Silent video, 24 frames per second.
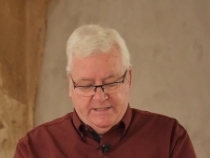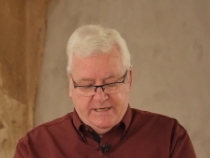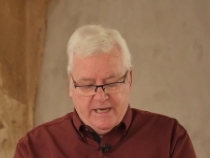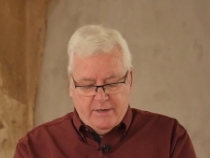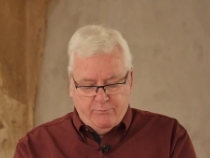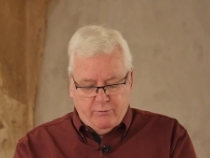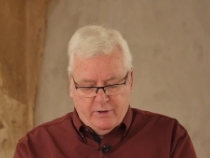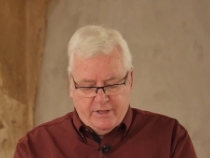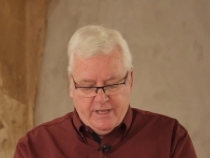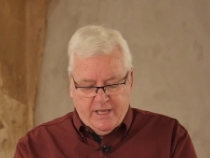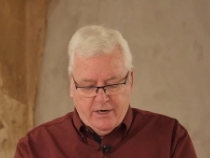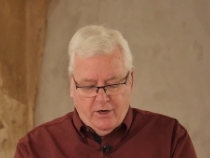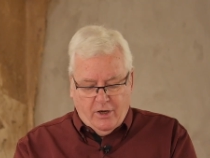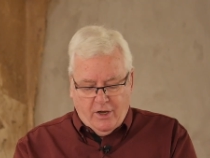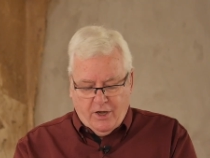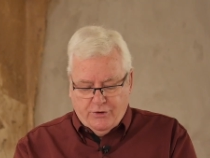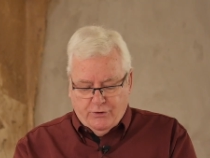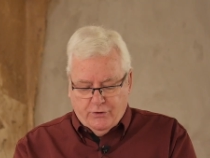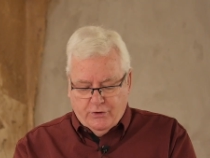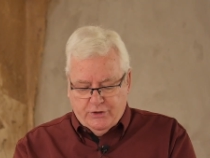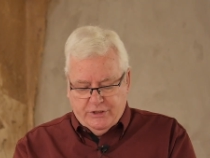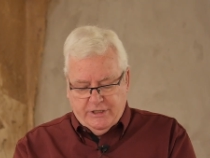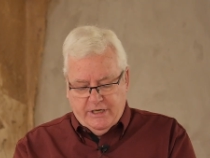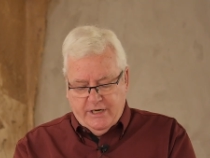said, Within a
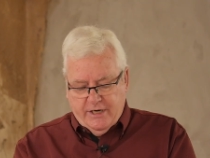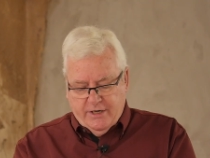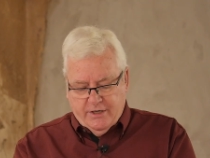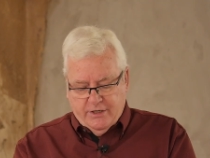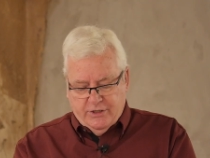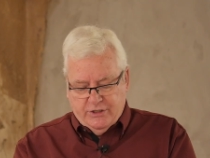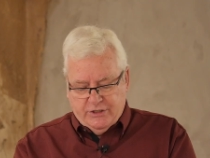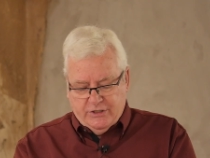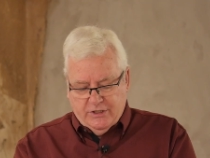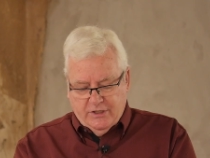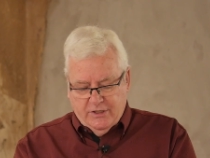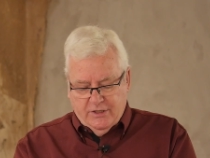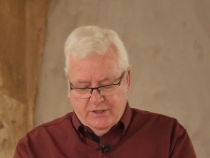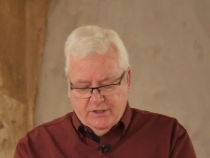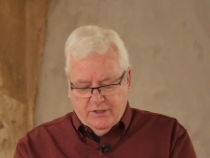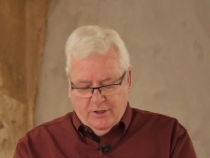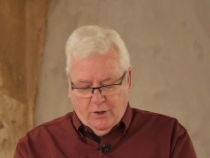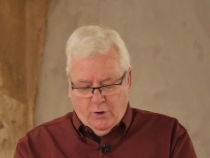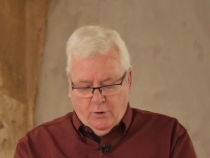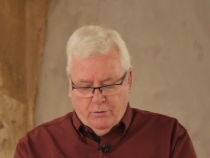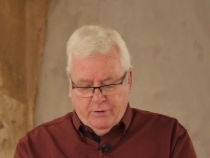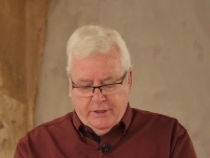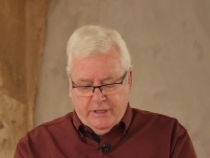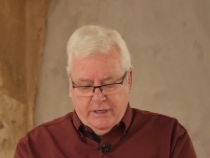hundred years,
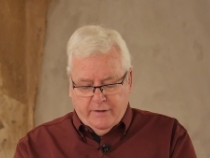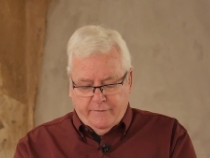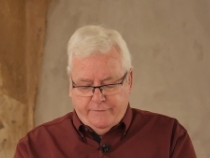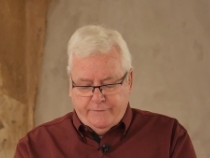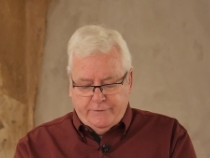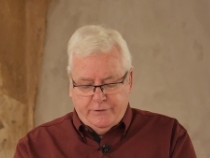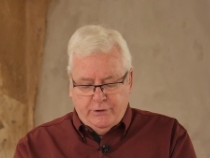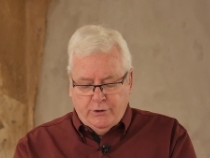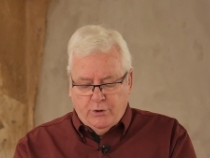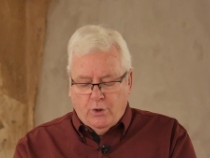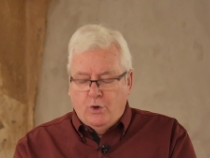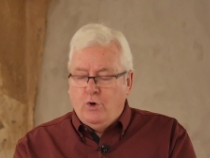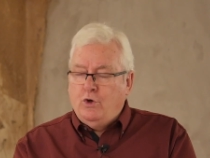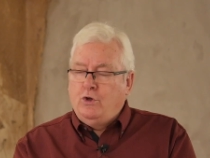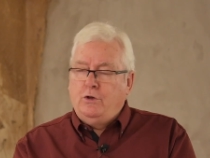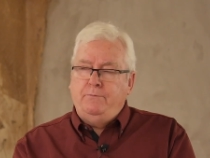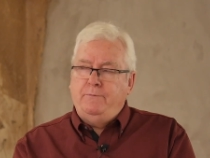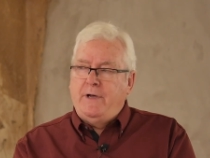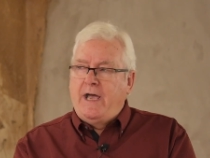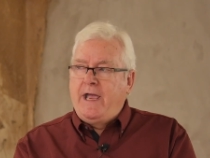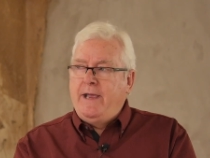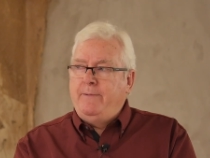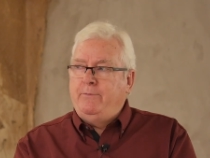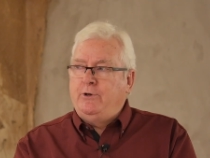only a few
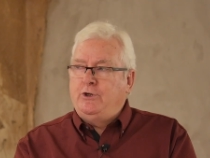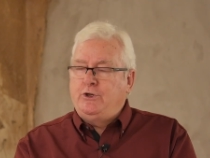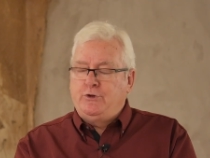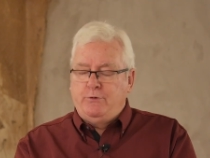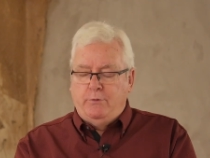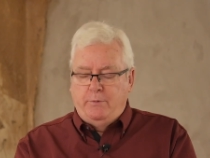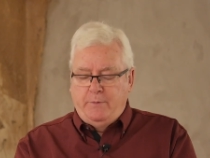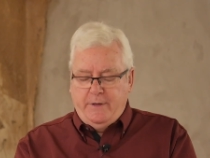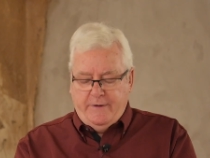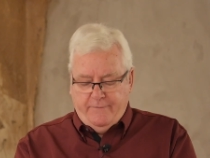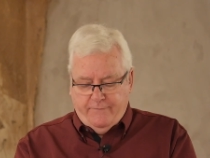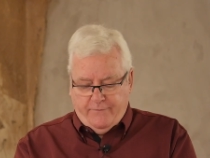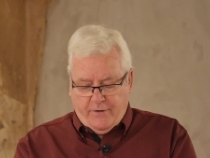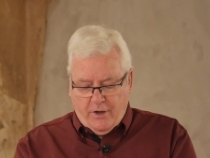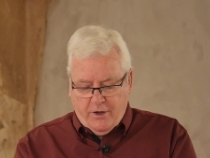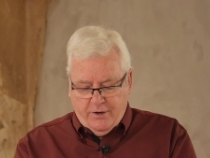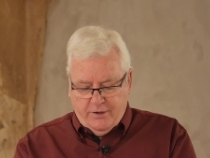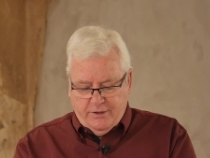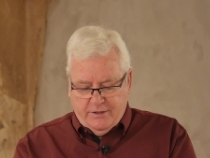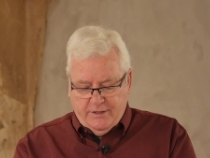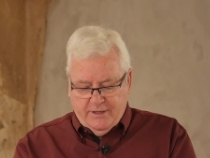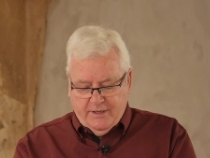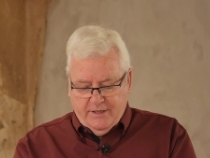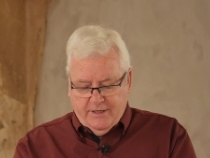old Bibles will be
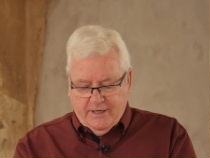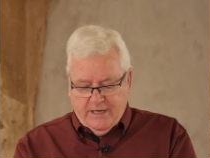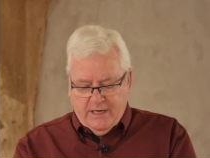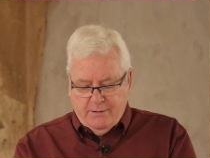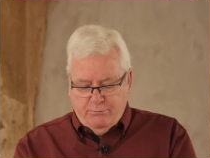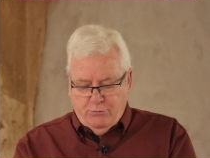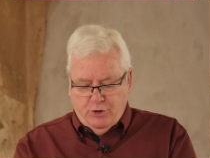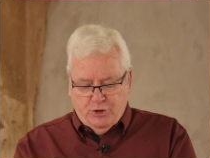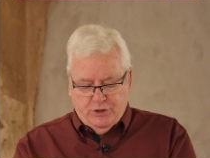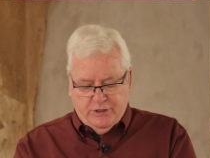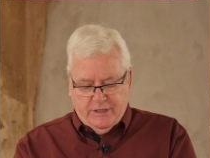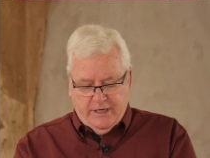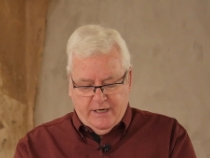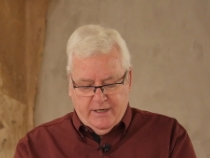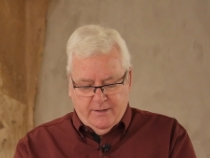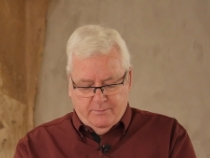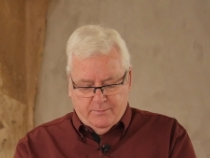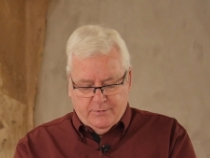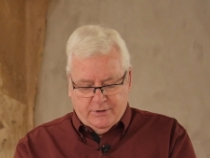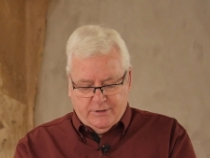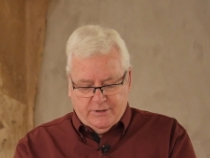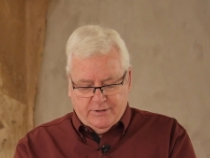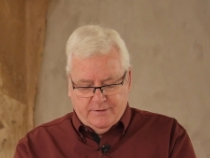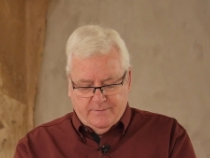found in
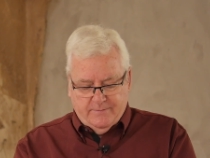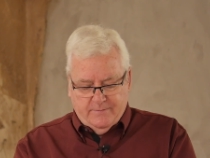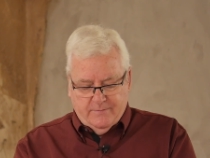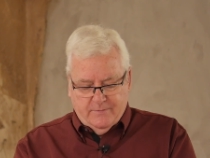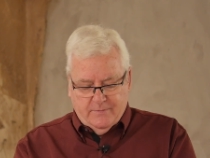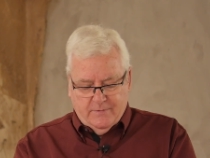museums.